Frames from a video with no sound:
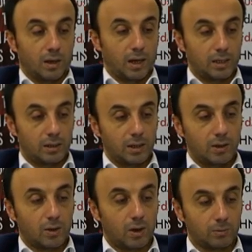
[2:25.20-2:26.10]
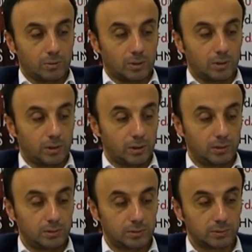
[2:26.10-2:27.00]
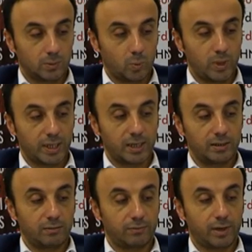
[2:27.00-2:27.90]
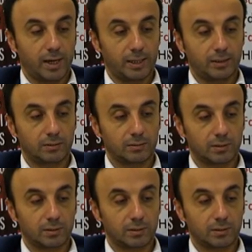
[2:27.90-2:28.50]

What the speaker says: that. And overall, we can define